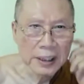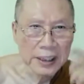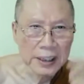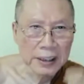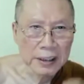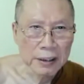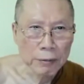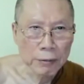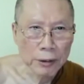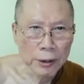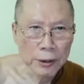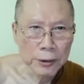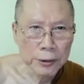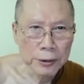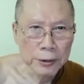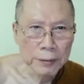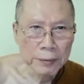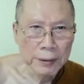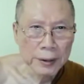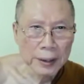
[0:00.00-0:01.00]
in a
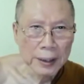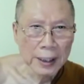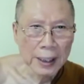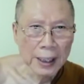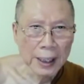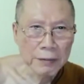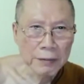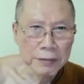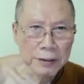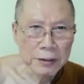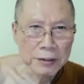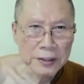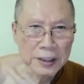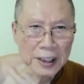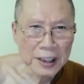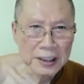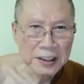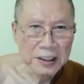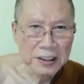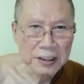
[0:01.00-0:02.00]
row, I feel
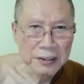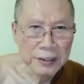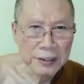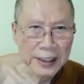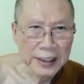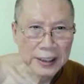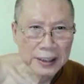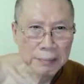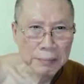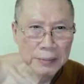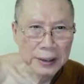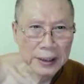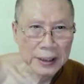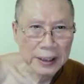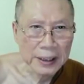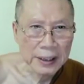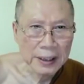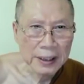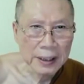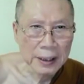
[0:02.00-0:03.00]
such a strength in
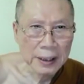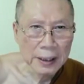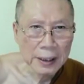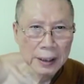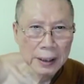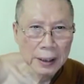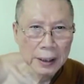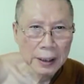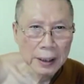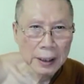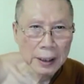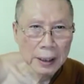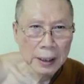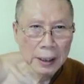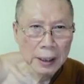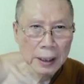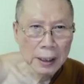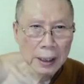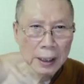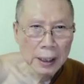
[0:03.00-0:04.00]
me.
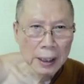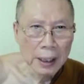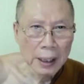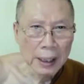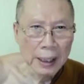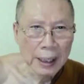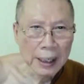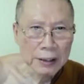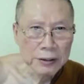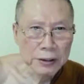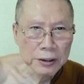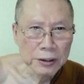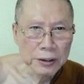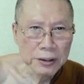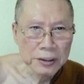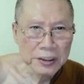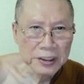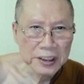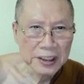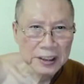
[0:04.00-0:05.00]
How to
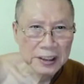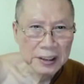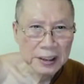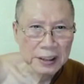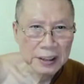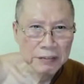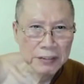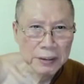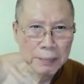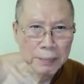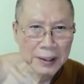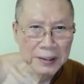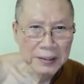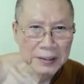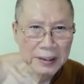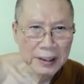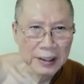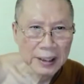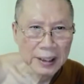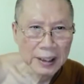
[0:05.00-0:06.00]
use this in
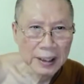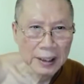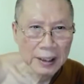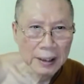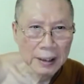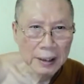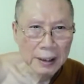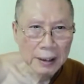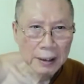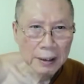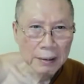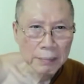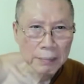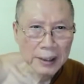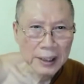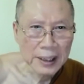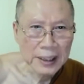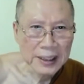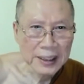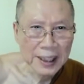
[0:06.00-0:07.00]
Vipassana? May